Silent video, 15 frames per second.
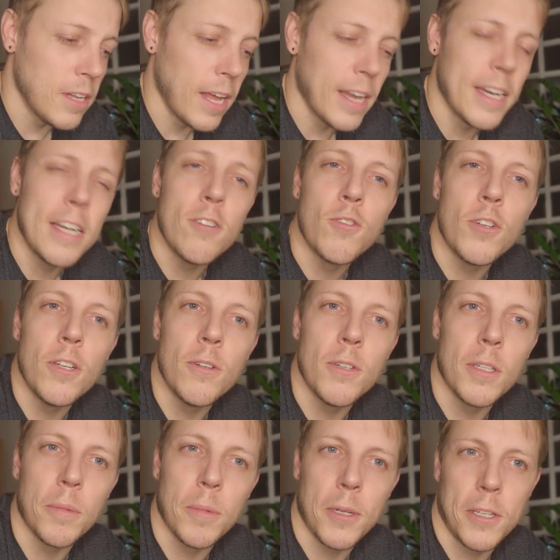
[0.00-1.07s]
and
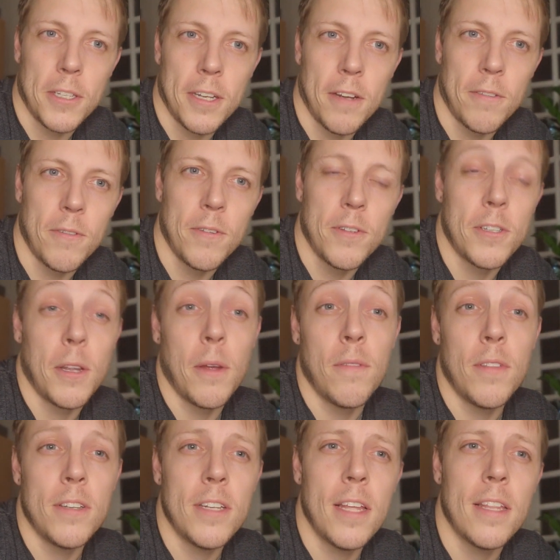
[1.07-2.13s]
introducing myself. So if
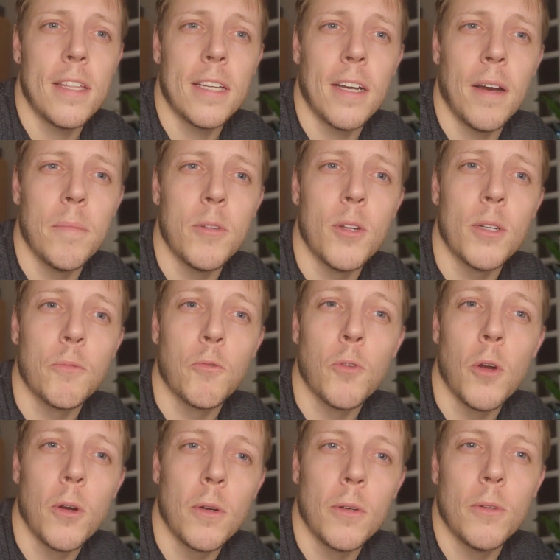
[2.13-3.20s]
there's anything I'm doing
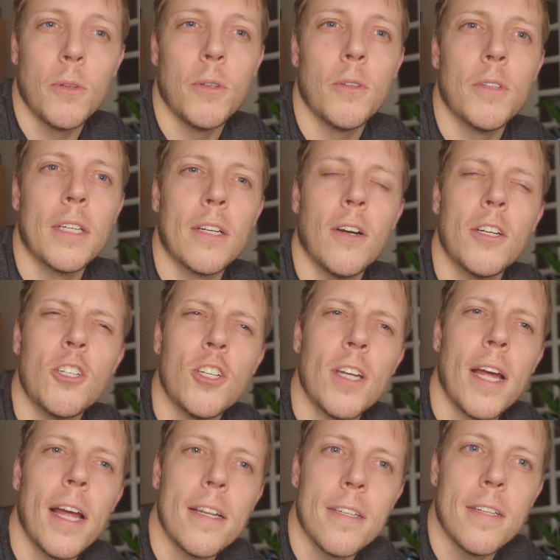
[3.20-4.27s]
wrong or you think I should
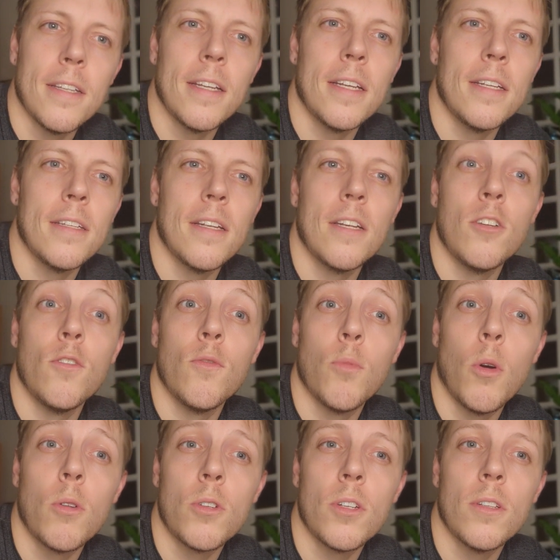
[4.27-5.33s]
add to these and you've
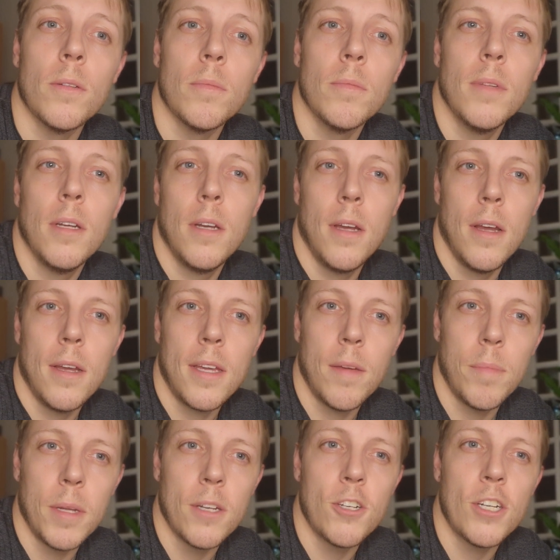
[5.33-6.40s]
watched them, give
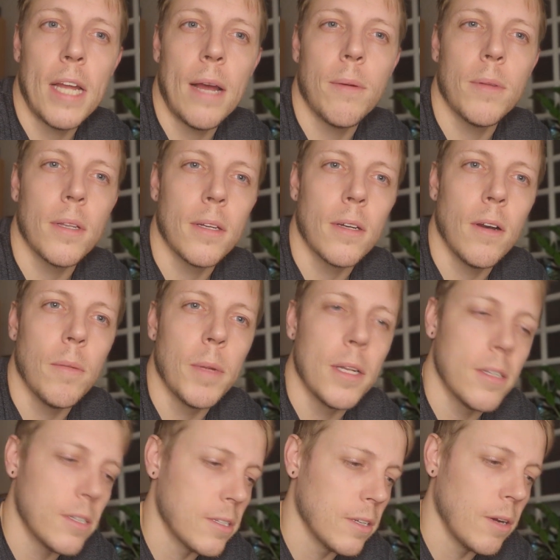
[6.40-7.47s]
me a shout in the
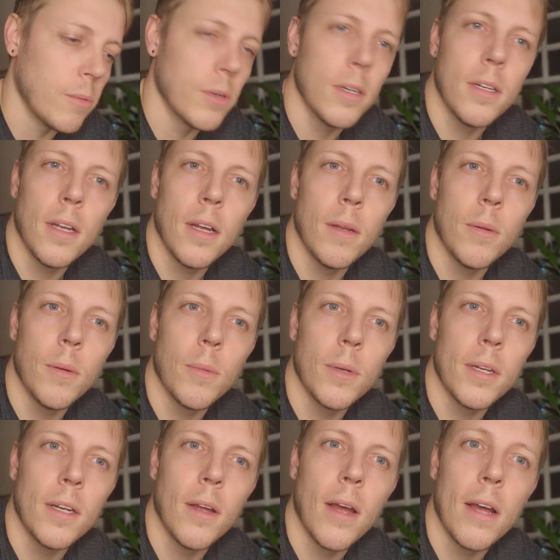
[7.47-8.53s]
comments. I want to know. I want
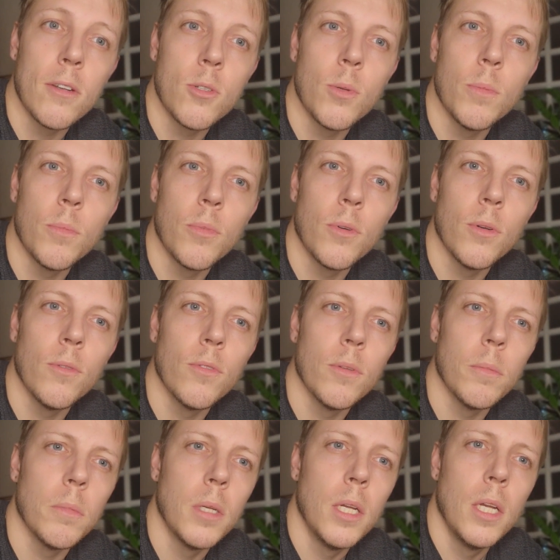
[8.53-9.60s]
to know how to improve them